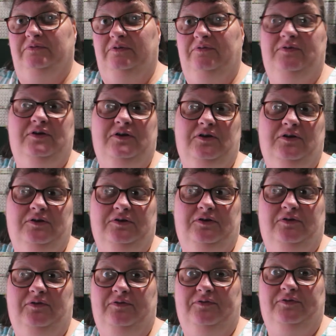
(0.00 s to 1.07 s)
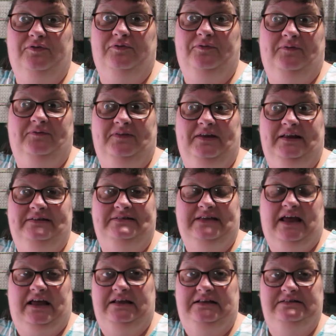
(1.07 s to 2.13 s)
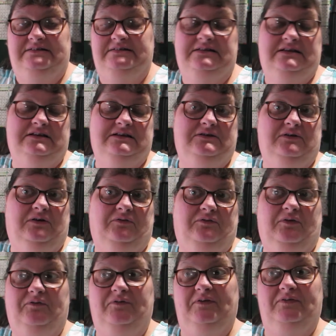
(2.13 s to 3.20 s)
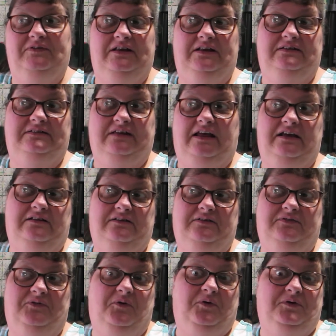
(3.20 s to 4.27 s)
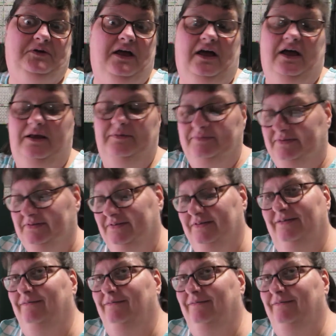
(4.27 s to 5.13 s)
if you can only do it for 15 seconds, then do it for 15 seconds four times